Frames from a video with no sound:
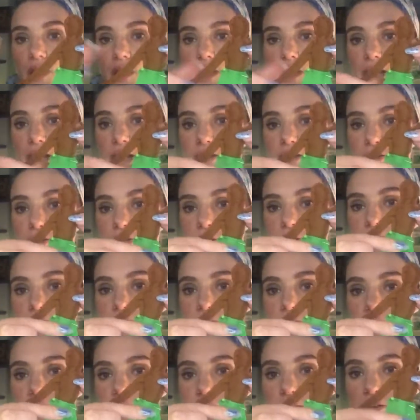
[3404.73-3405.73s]
And you can put
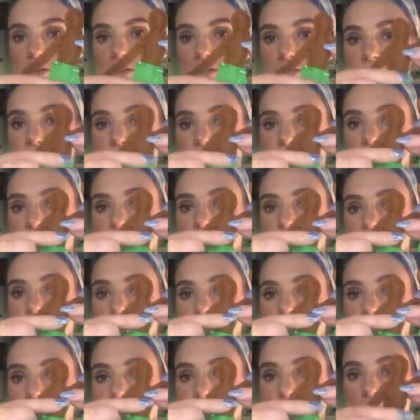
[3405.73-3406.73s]
it down as far
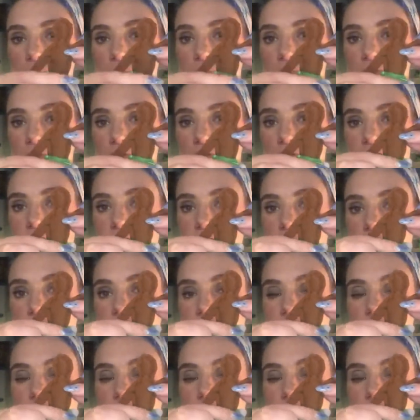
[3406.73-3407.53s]
up or down as you